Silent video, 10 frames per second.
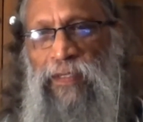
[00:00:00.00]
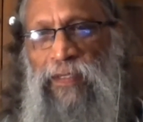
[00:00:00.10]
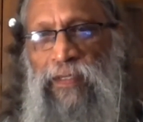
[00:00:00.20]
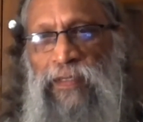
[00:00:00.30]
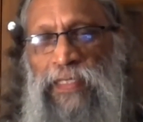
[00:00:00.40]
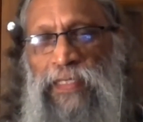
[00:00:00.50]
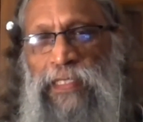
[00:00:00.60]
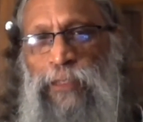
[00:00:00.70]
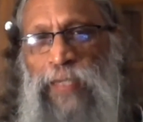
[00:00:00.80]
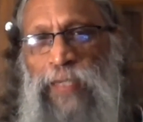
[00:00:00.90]
This
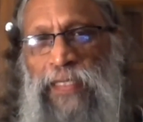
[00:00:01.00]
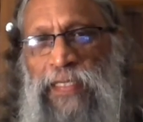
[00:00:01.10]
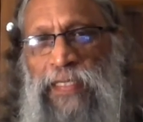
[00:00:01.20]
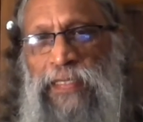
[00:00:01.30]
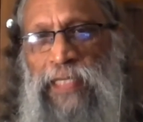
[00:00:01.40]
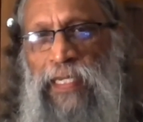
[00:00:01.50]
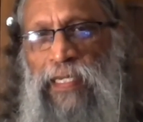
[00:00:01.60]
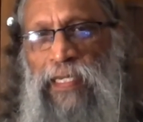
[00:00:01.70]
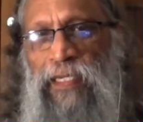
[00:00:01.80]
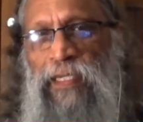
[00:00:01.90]
inspiration is there,
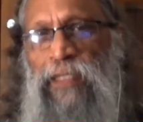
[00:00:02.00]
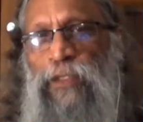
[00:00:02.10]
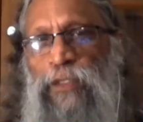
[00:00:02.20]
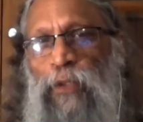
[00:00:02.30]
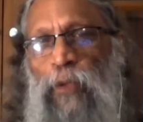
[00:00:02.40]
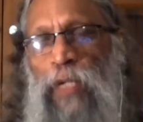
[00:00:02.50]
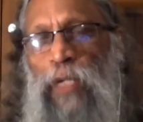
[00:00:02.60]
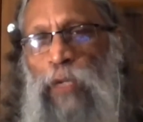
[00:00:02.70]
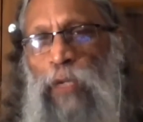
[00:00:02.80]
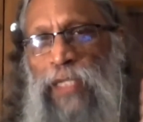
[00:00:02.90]
so
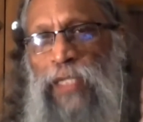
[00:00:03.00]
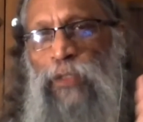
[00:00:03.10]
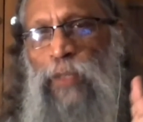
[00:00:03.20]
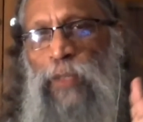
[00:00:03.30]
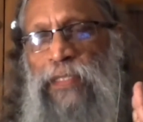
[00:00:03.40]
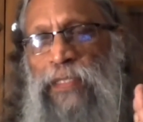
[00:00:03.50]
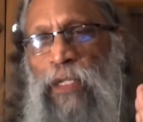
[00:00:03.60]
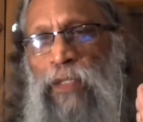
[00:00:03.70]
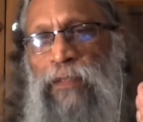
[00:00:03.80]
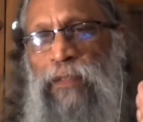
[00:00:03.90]
how can you work it
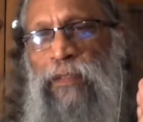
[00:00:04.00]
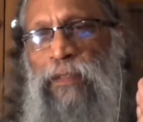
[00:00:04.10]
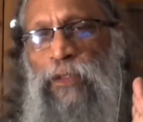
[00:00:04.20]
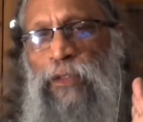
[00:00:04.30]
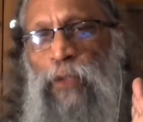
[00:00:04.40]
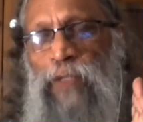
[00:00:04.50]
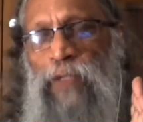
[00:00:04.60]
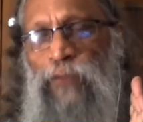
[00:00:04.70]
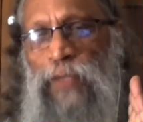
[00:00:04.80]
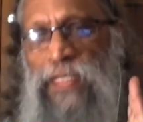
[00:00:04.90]
on? You are
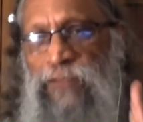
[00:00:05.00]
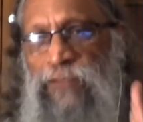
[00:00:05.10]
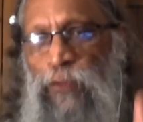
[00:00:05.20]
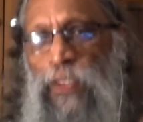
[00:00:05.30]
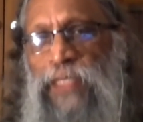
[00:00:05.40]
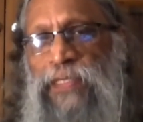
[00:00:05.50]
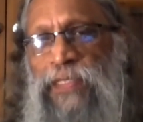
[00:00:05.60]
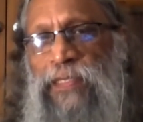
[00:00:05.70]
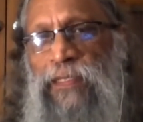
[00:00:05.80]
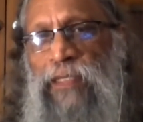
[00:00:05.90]
fully focused
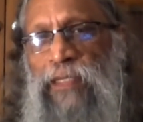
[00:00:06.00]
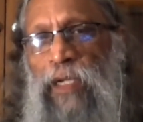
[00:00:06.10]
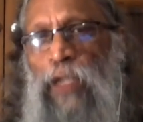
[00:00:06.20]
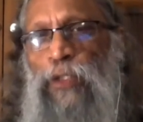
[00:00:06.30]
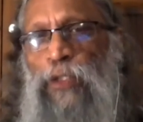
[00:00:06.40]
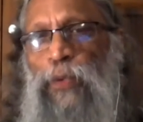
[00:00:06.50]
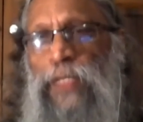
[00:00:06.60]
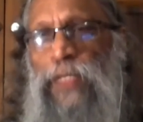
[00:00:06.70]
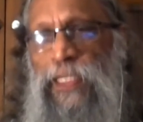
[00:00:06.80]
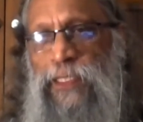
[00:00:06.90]
on doing
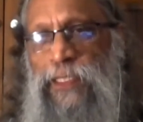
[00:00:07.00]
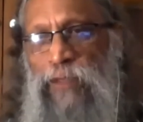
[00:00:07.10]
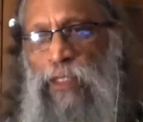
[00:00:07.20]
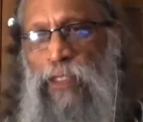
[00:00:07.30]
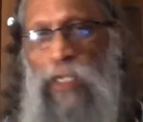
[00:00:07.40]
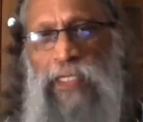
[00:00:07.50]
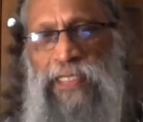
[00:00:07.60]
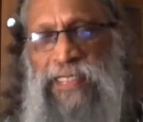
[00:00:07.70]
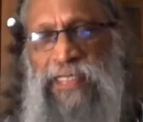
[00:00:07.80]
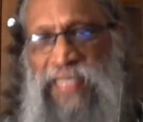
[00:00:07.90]
it. You are not
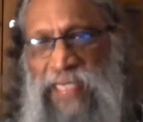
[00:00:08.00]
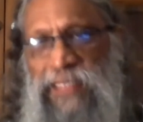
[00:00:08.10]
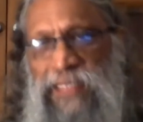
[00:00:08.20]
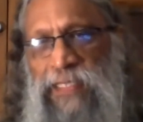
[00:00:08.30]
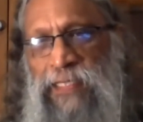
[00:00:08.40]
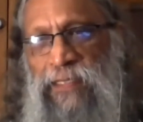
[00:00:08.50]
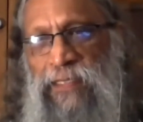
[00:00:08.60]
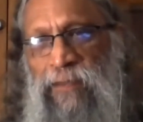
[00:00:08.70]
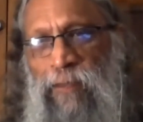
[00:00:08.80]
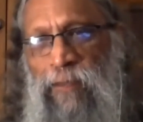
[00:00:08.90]
distracted
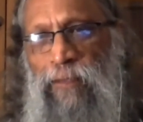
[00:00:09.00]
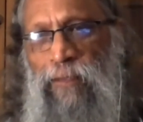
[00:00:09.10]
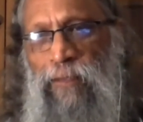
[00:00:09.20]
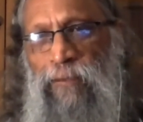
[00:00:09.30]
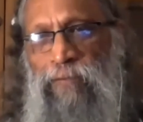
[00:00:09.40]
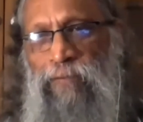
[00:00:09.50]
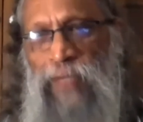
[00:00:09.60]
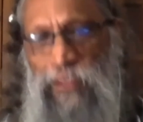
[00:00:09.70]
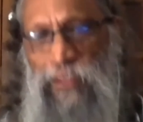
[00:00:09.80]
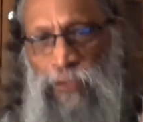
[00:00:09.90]

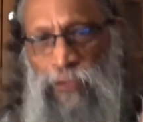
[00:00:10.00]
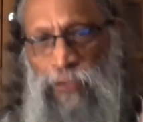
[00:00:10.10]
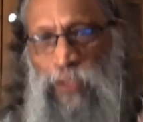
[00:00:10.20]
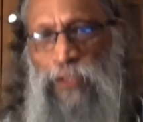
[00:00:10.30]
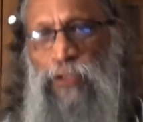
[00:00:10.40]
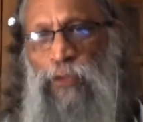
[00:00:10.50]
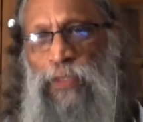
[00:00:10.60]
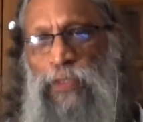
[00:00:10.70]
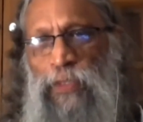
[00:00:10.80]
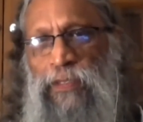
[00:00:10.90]
because you wanted to do
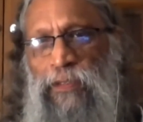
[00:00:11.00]
it.